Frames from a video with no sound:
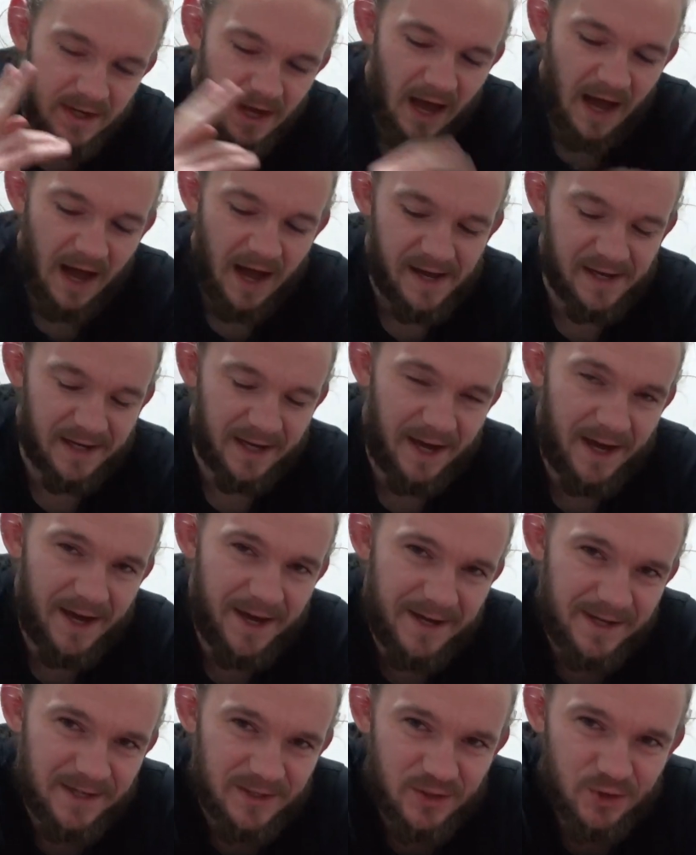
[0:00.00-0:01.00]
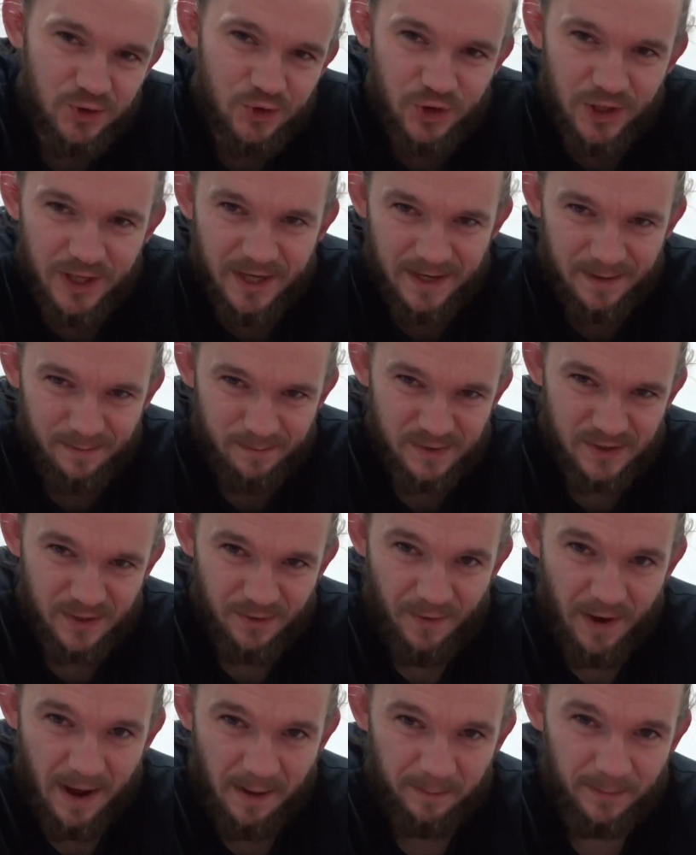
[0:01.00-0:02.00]
Hi guys, James
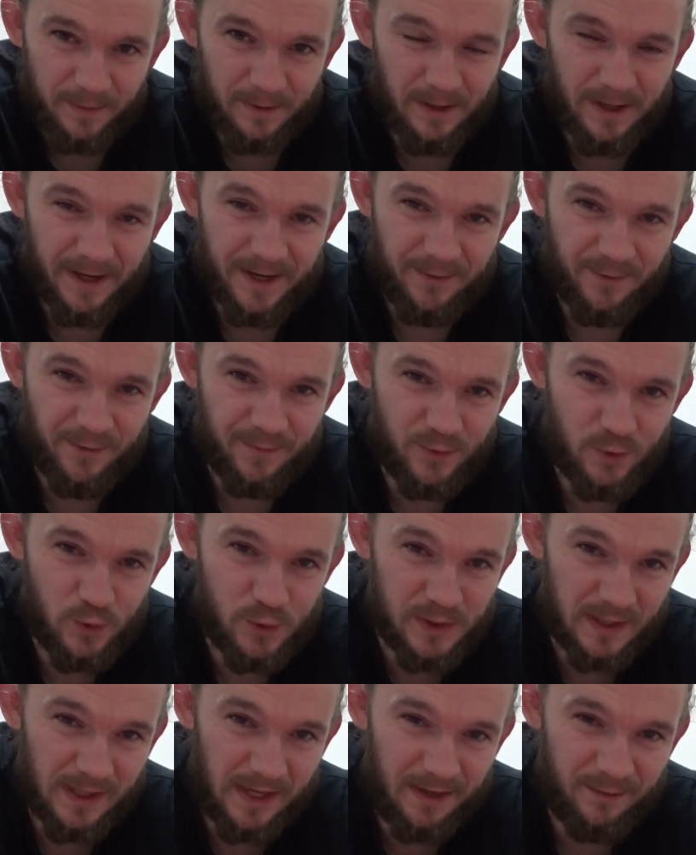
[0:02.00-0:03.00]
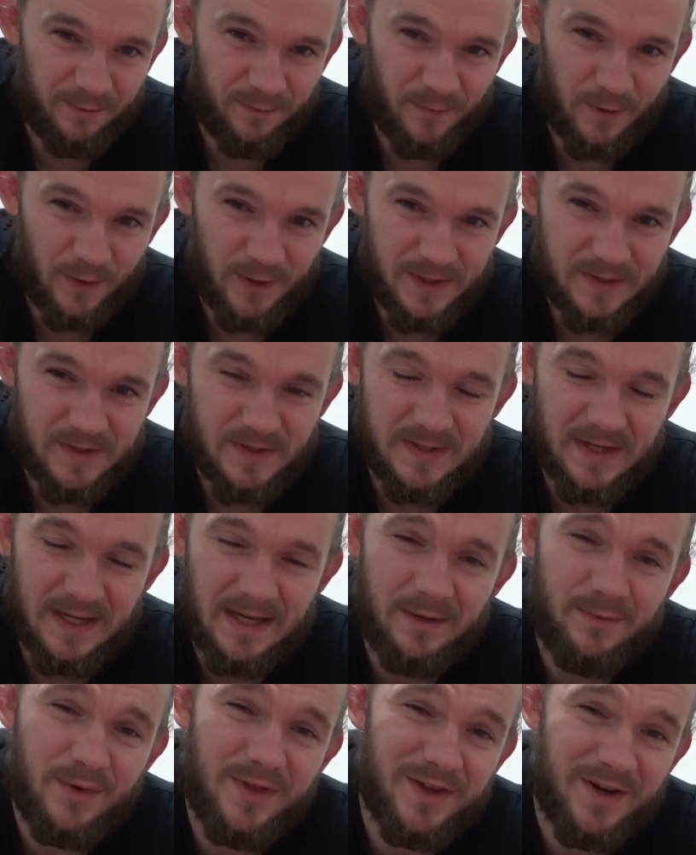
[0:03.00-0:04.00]
at Rampant Lion Reviews again for you
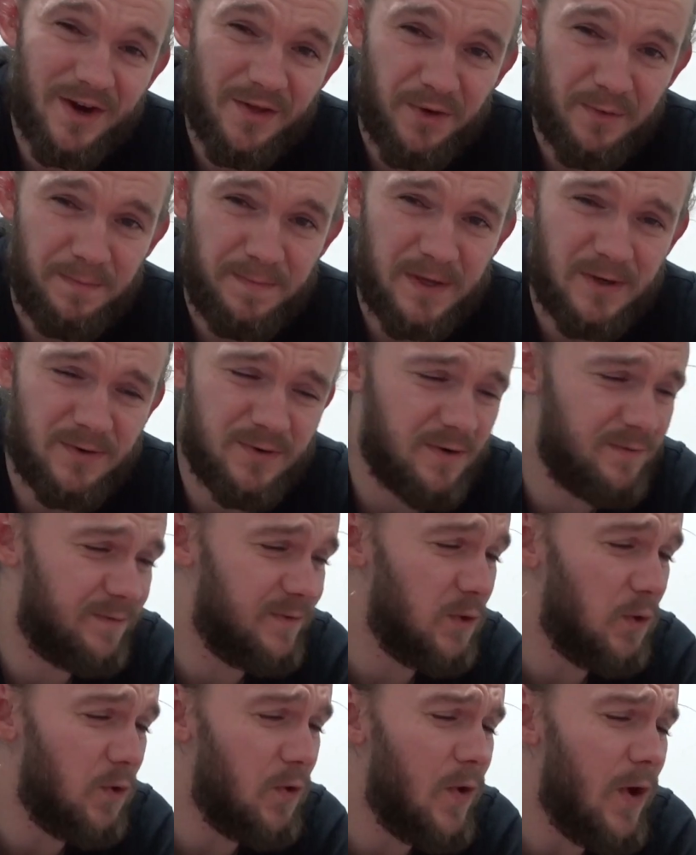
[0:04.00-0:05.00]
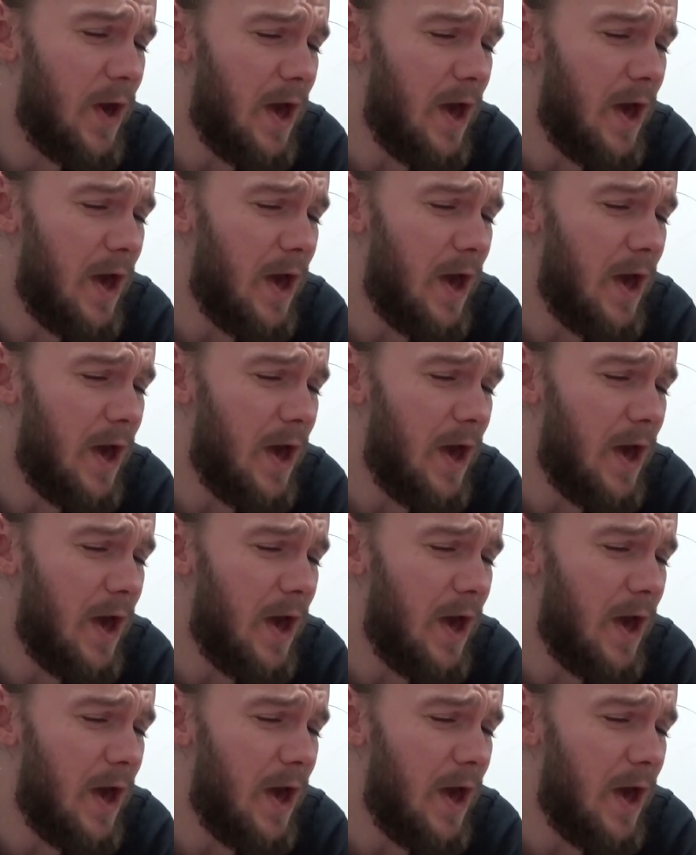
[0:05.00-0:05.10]
today with another beer review.